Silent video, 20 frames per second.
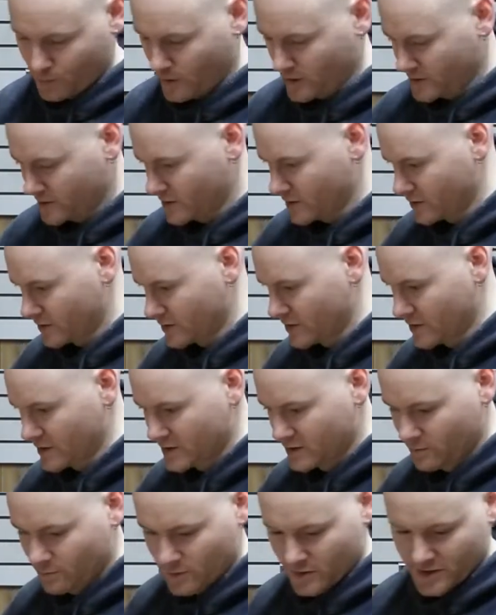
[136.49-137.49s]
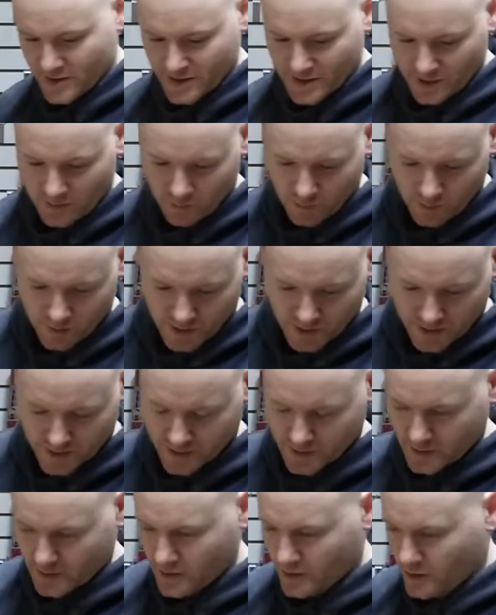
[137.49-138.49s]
but it needs to be somewhat